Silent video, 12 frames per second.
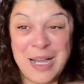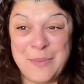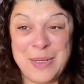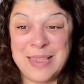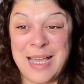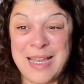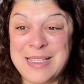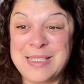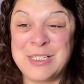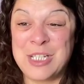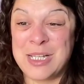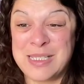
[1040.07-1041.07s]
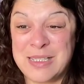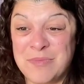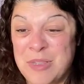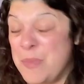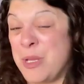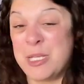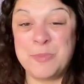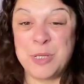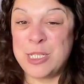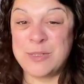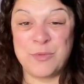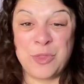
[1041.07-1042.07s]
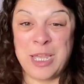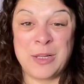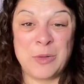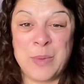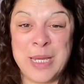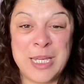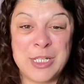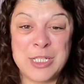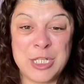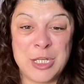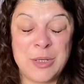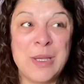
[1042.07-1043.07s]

I mean, that is just the most beautiful thing that we can do.